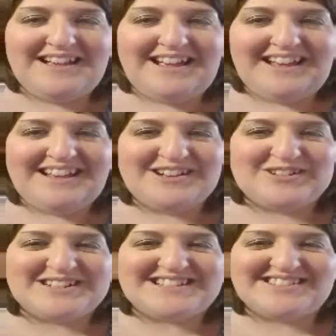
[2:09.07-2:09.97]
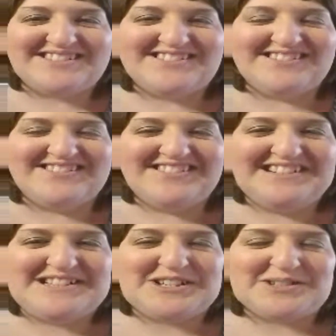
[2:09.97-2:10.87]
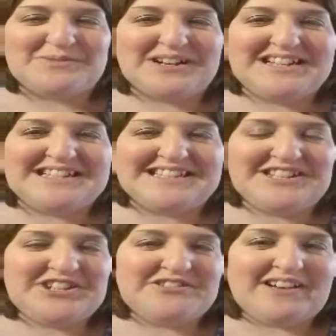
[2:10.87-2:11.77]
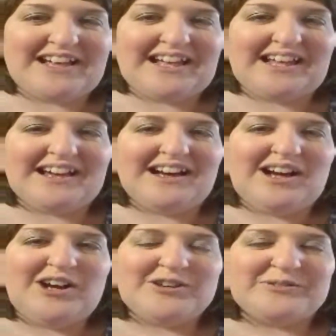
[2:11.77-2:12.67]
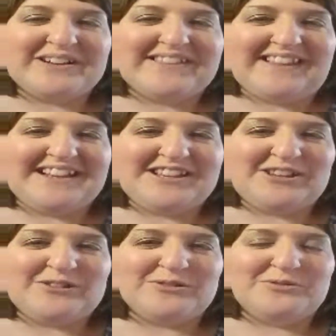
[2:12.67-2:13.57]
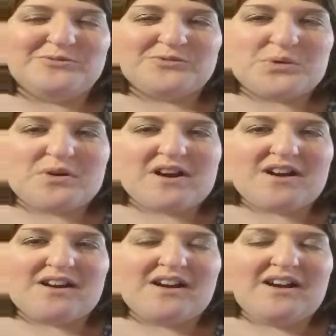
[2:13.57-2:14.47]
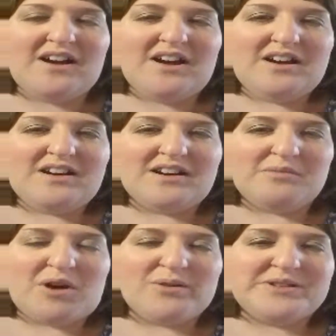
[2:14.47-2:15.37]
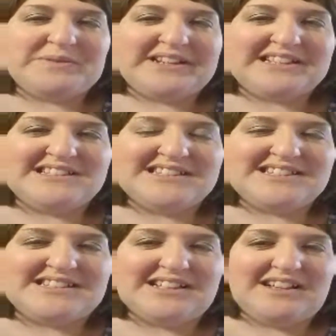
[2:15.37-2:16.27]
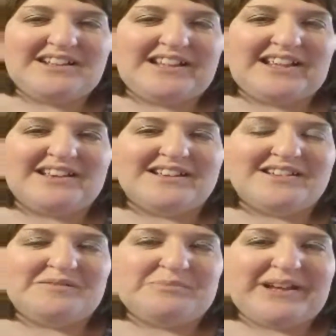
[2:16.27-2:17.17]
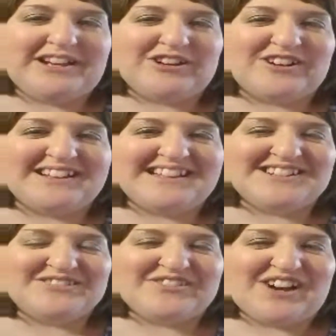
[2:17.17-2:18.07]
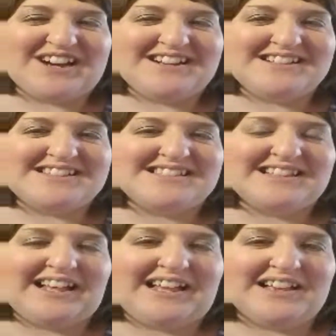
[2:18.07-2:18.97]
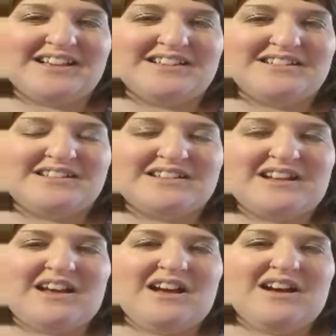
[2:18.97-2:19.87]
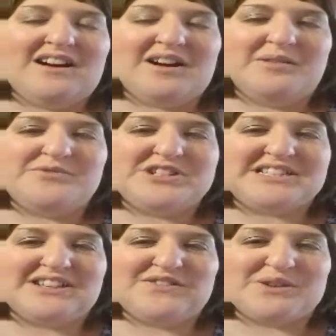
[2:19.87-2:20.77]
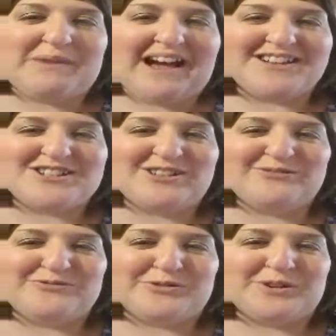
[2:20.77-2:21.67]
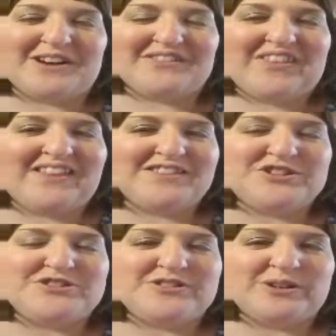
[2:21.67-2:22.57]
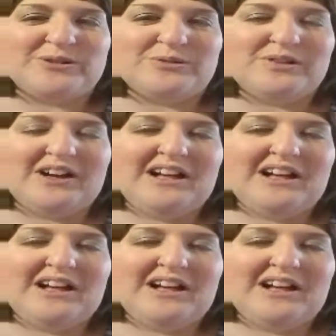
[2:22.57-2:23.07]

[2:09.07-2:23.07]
Hey, Crystal. Just wanted to send you a quick thank you for um, always being consistent and being a great leader for us. And um, just love your passion for everything that you do